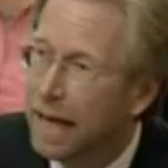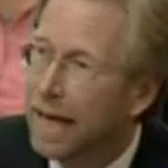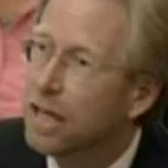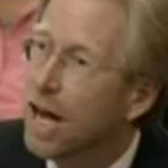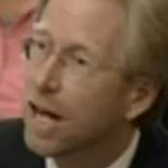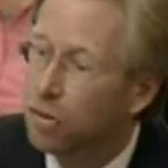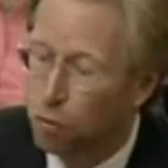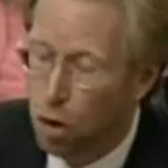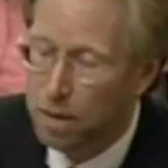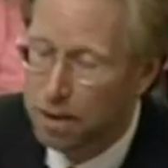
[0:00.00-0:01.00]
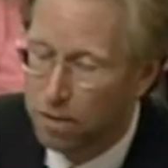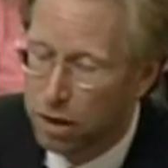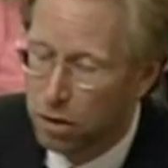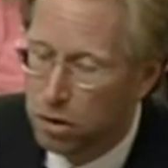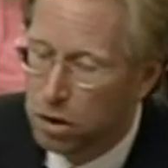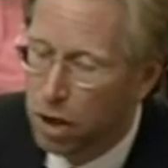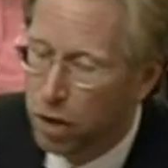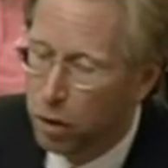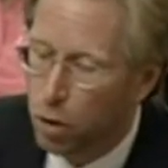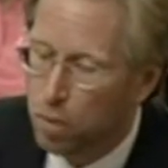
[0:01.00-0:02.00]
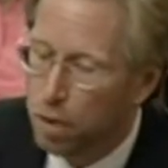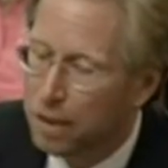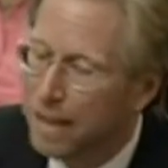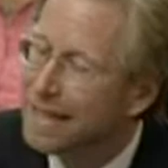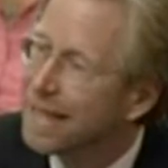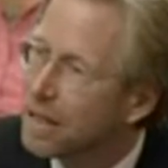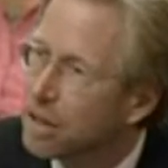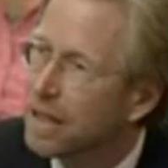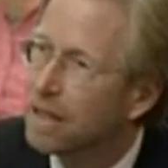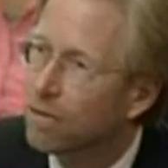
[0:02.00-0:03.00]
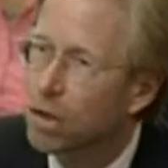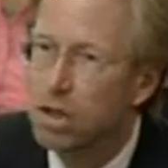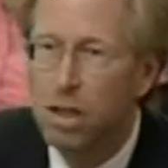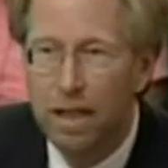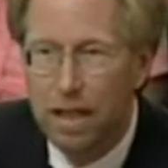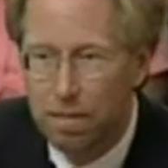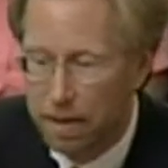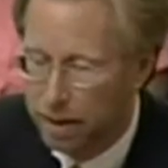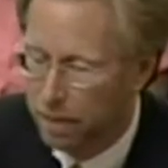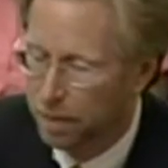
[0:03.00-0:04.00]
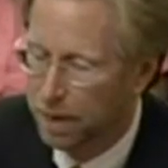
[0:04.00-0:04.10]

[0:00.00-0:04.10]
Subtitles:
In CHAC's formative years, the group built an intentionally diverse steering committee.